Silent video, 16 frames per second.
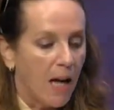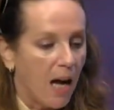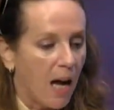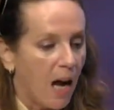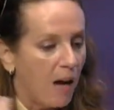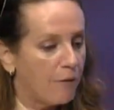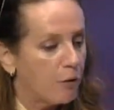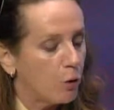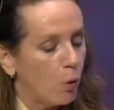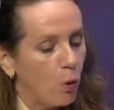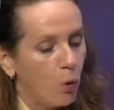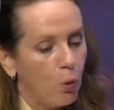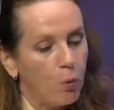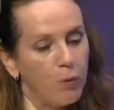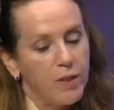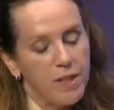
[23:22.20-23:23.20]
after
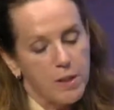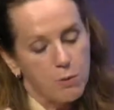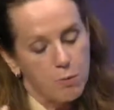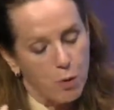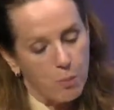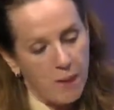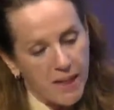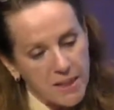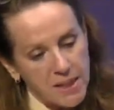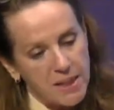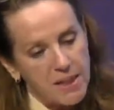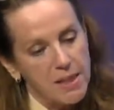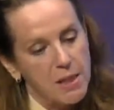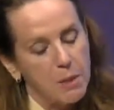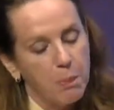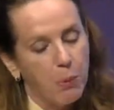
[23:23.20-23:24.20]
all these romantic
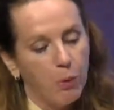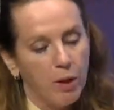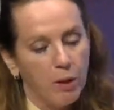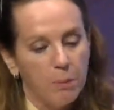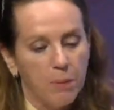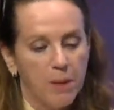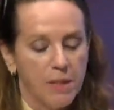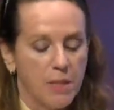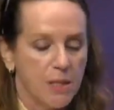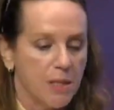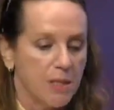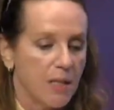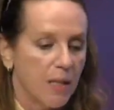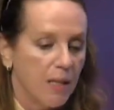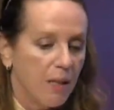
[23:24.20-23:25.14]
disappointments,